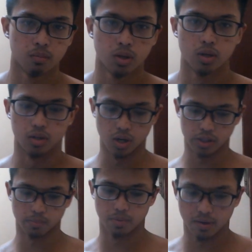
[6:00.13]
He
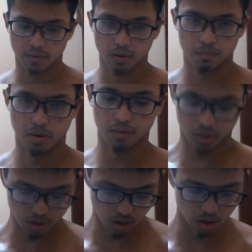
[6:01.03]
doesn't pivot
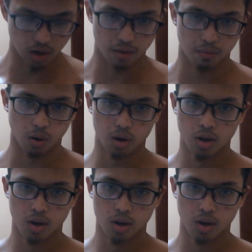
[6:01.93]
the left foot